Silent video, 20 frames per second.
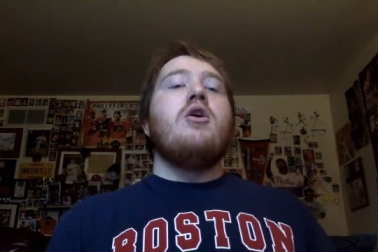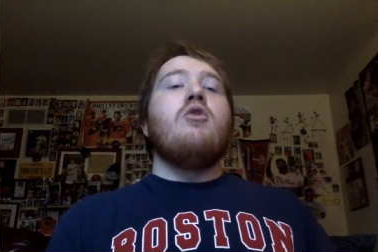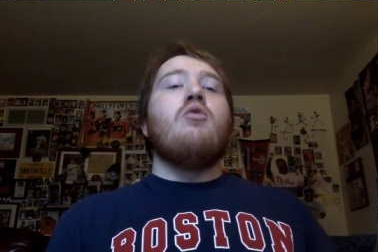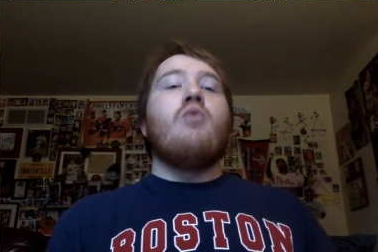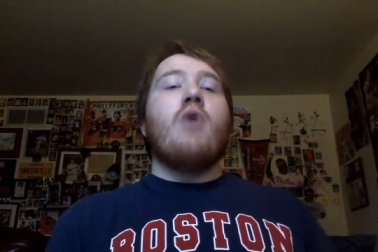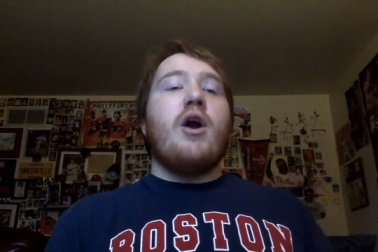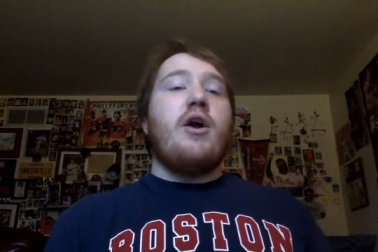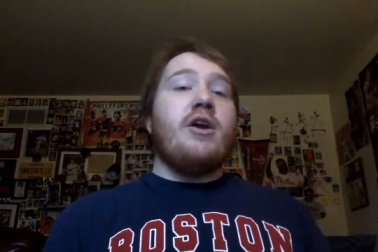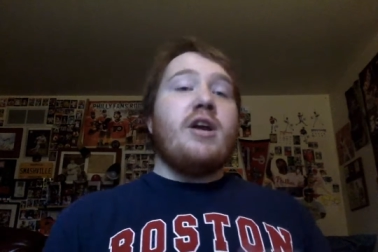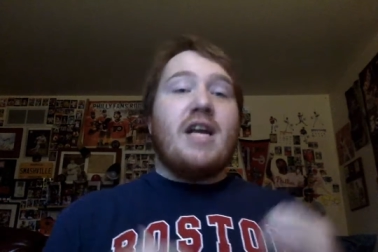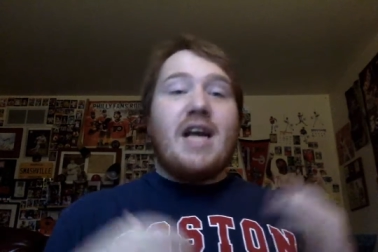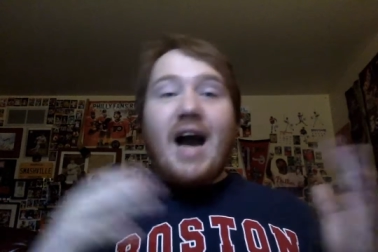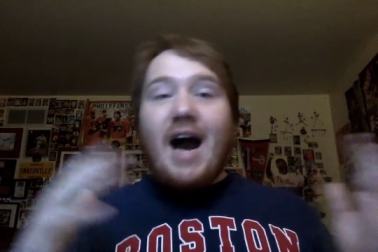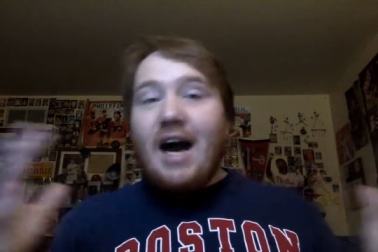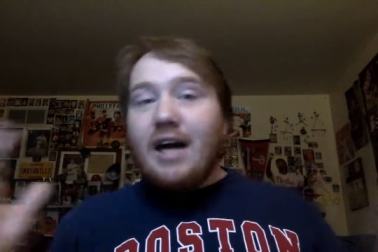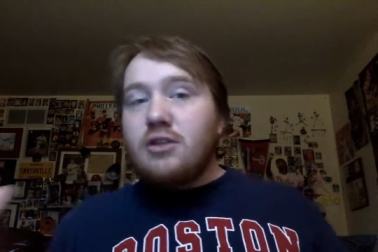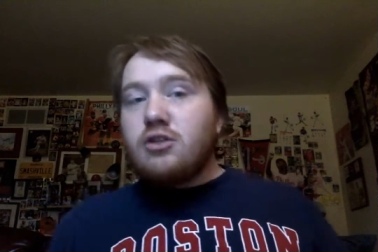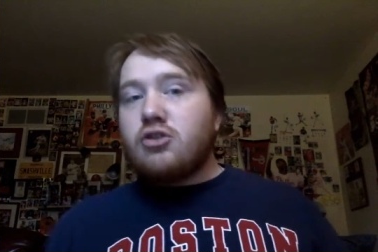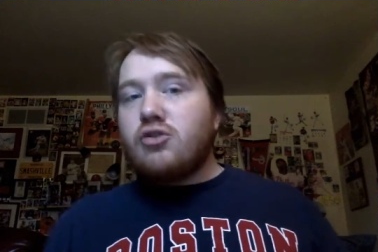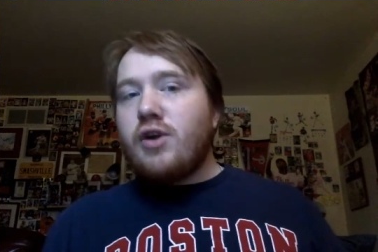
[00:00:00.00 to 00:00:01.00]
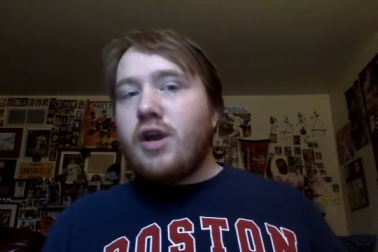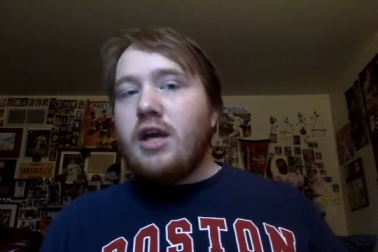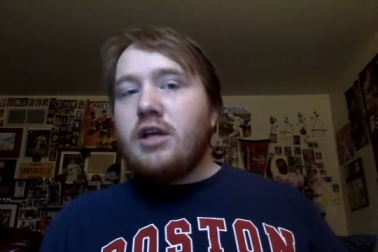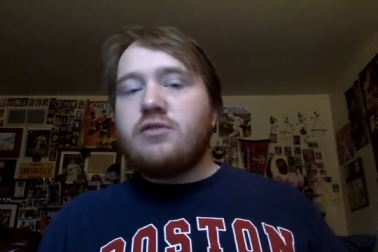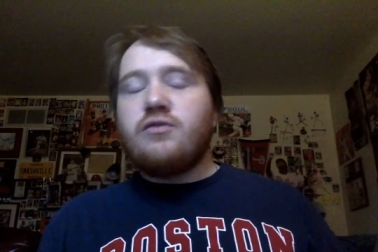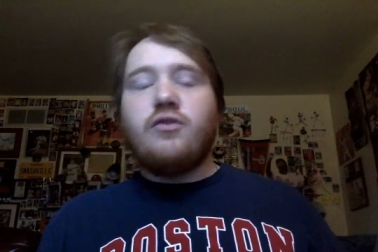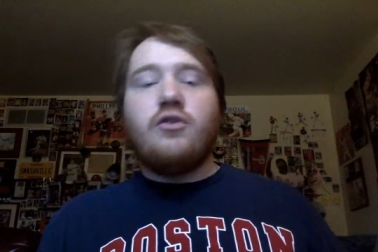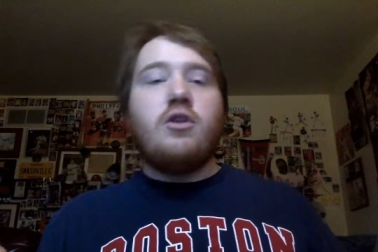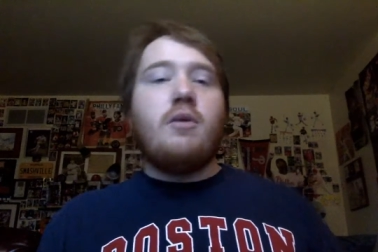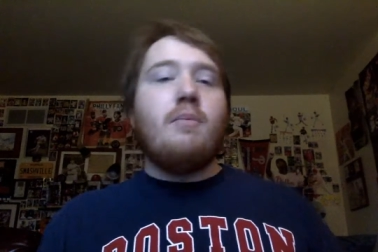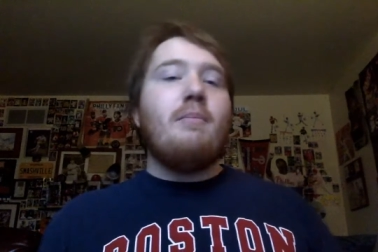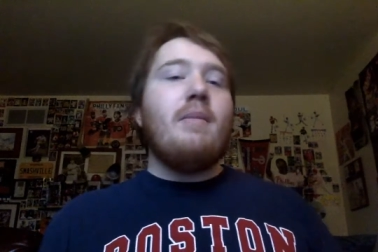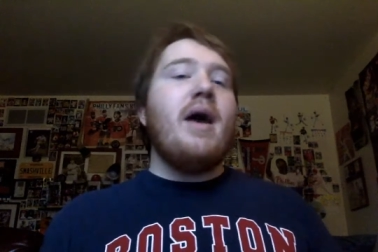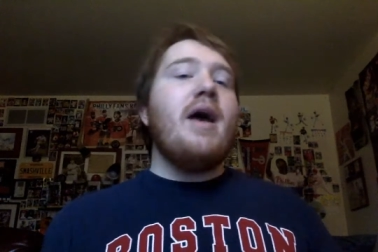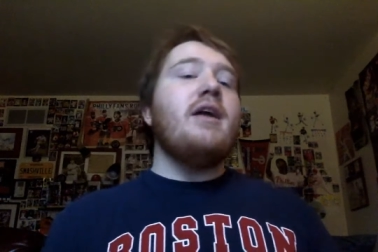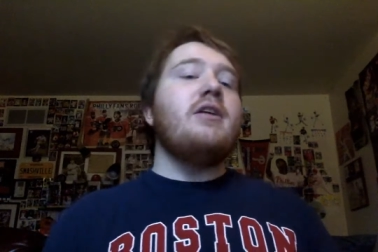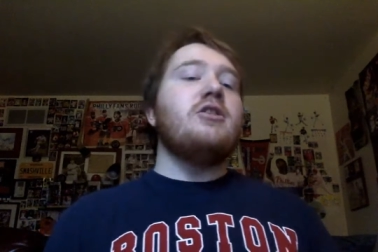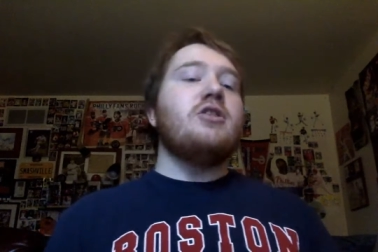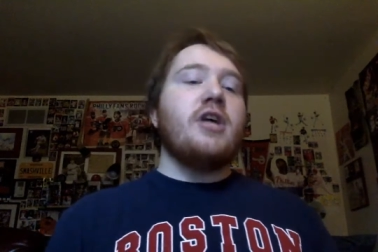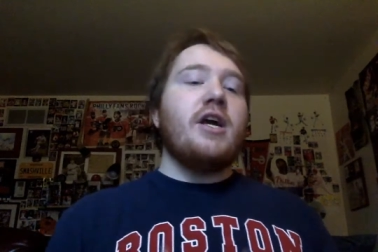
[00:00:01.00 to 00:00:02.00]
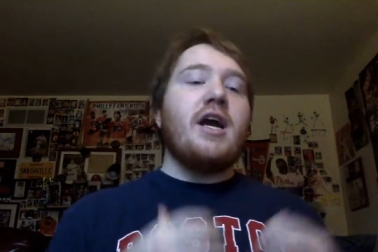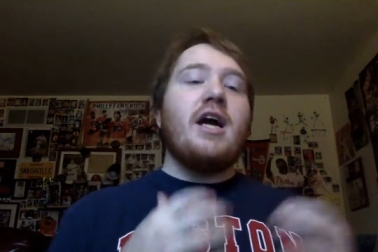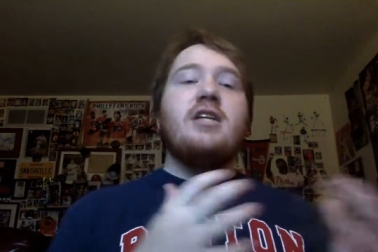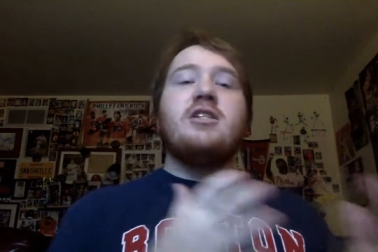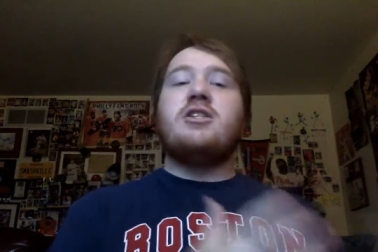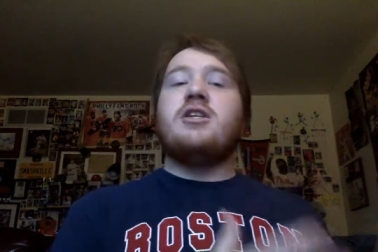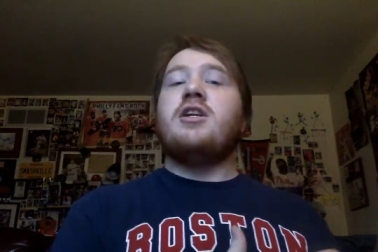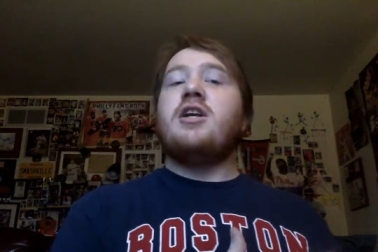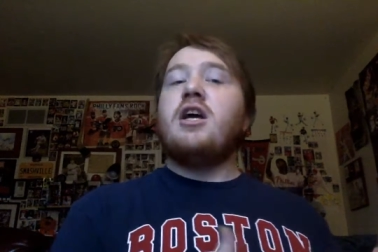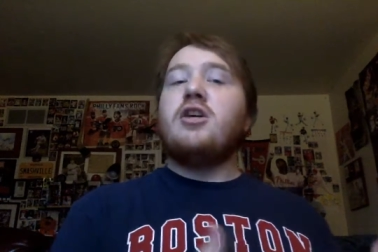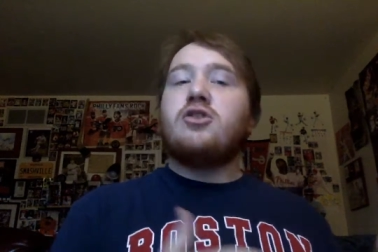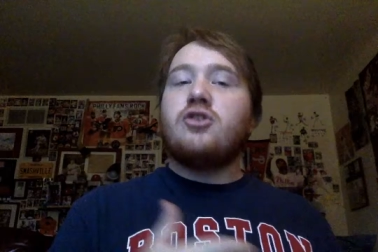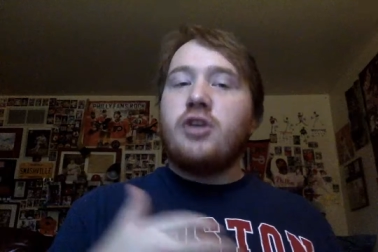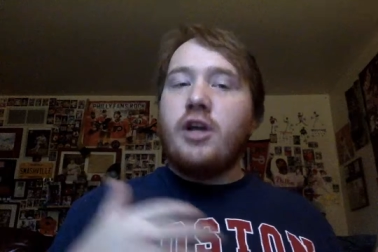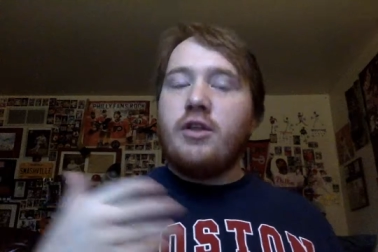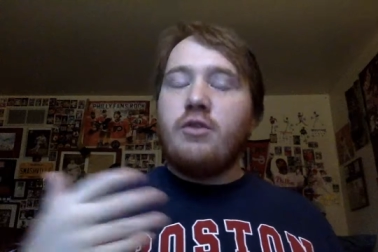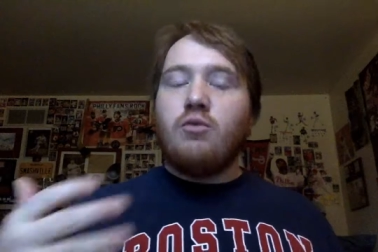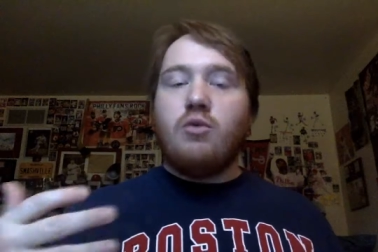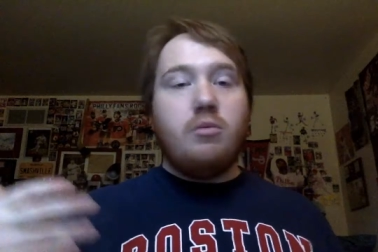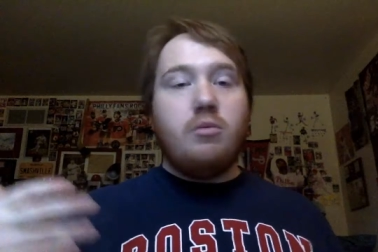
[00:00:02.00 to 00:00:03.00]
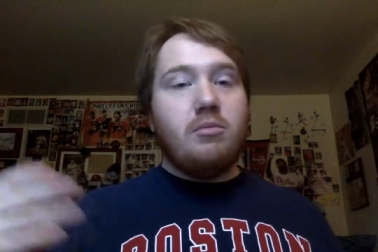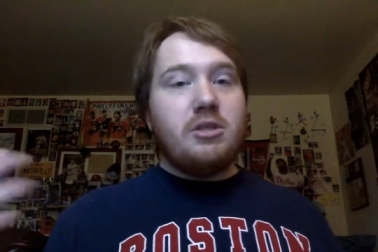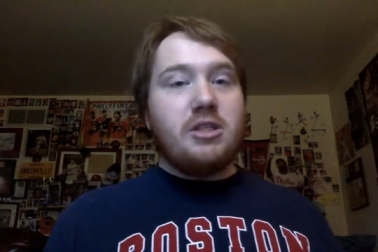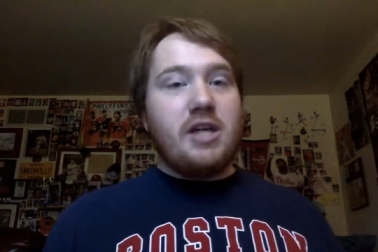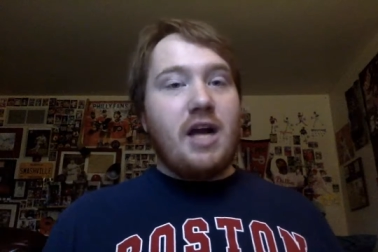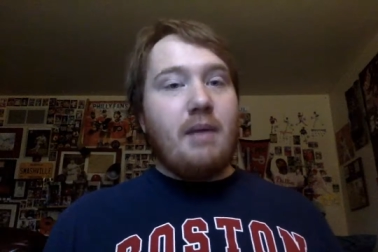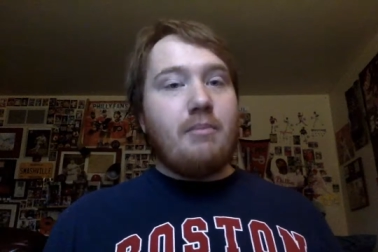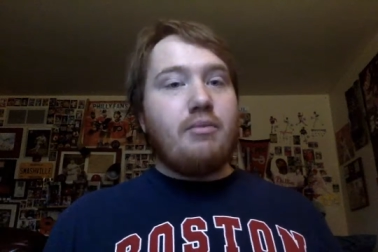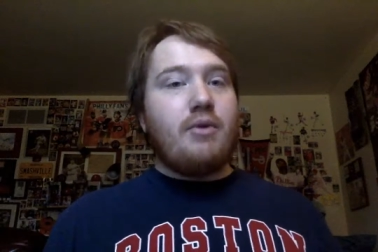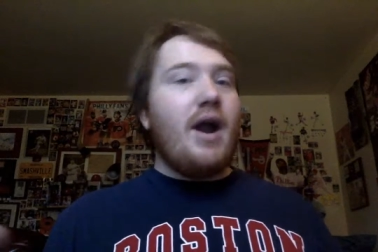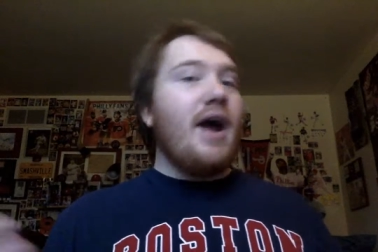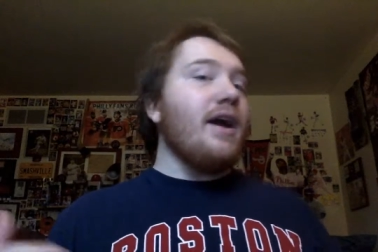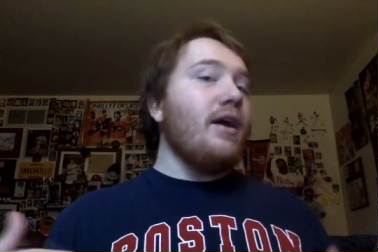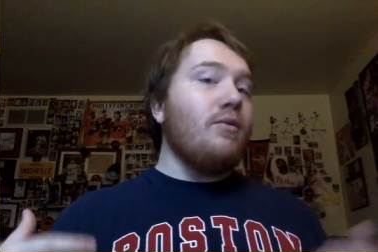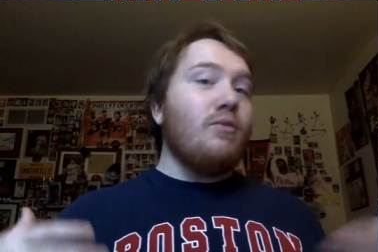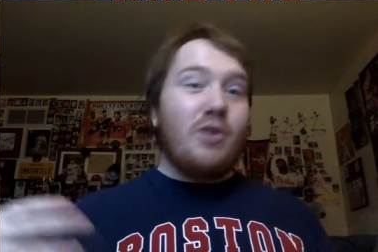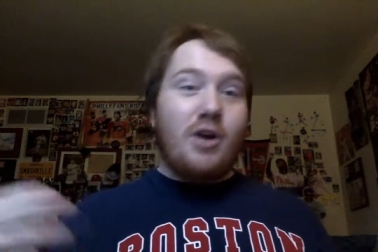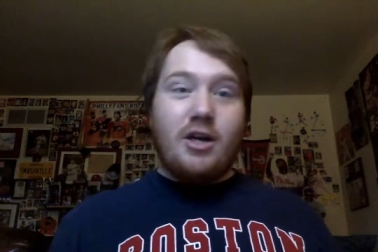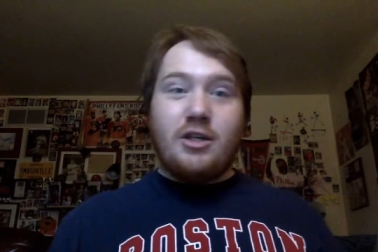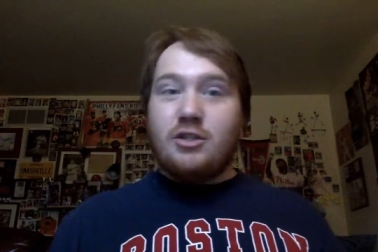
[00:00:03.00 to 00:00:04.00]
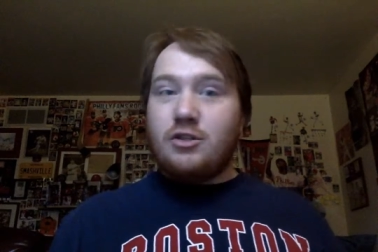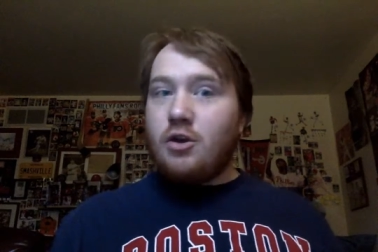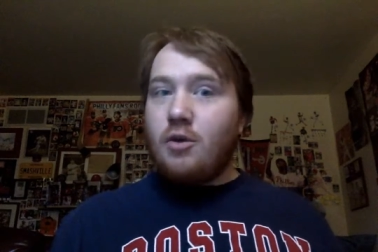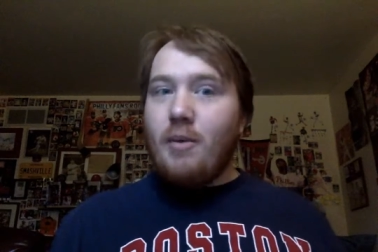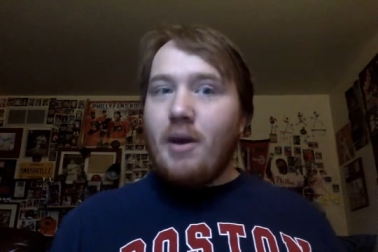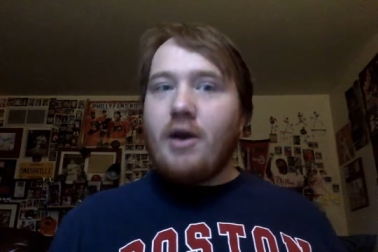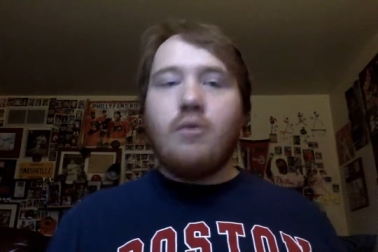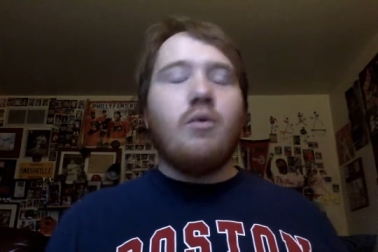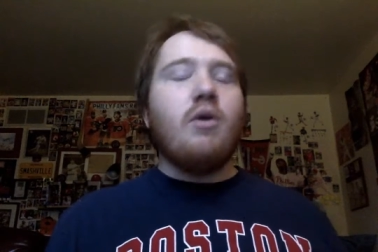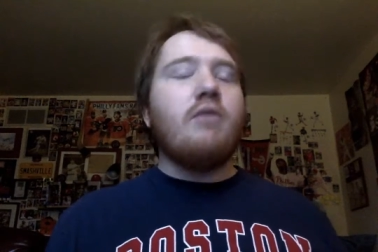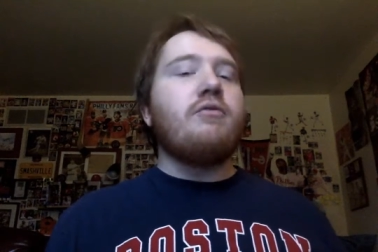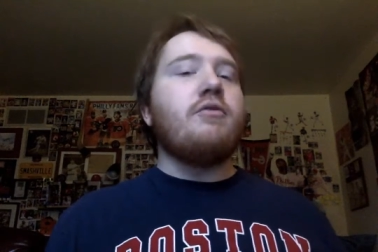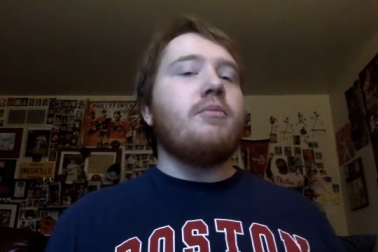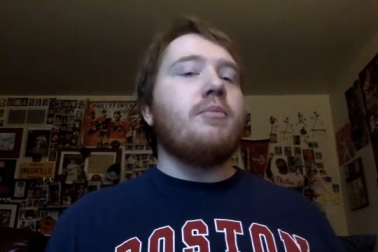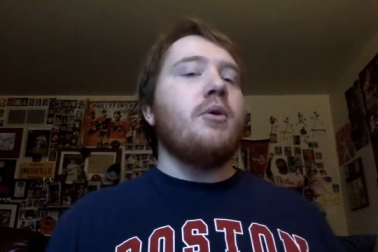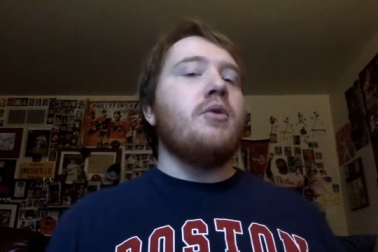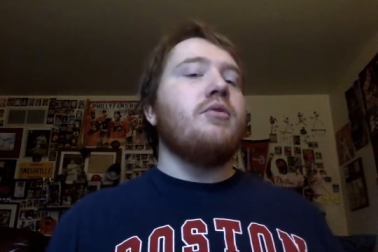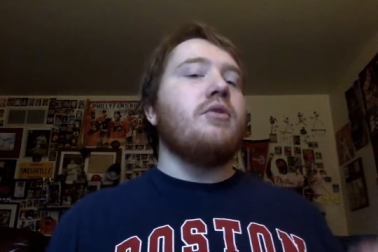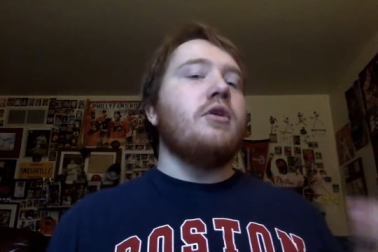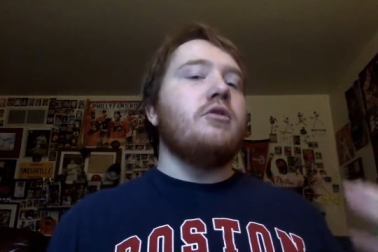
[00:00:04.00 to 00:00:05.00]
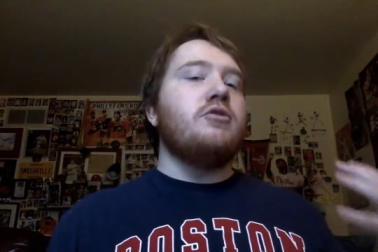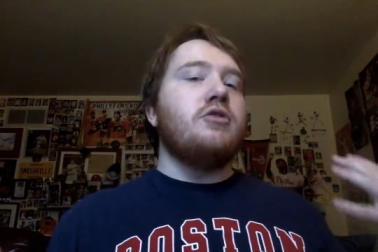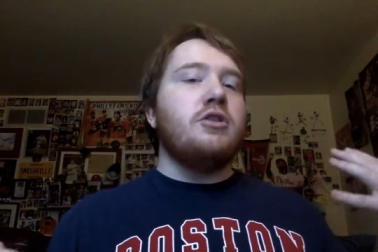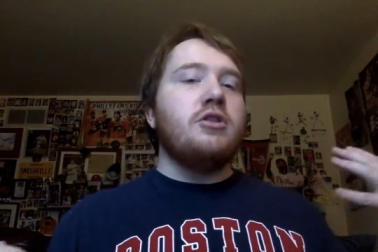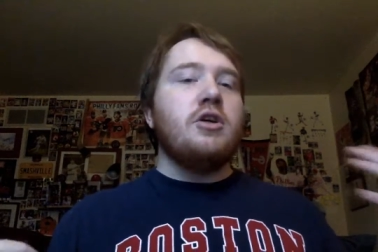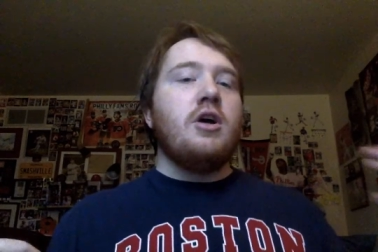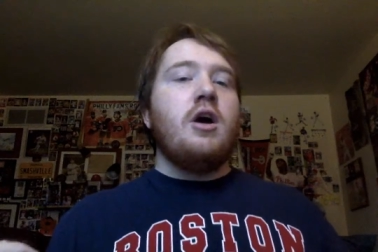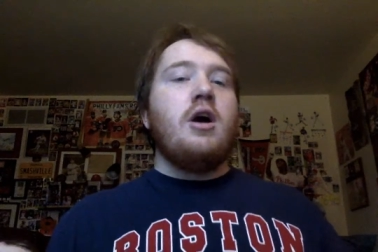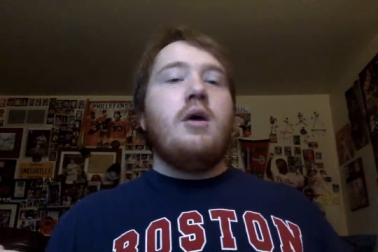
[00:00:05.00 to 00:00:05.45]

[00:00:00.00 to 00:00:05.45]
Where, in contrast, for the men's, like I said yesterday, the women's got bragging rights no matter what for both countries.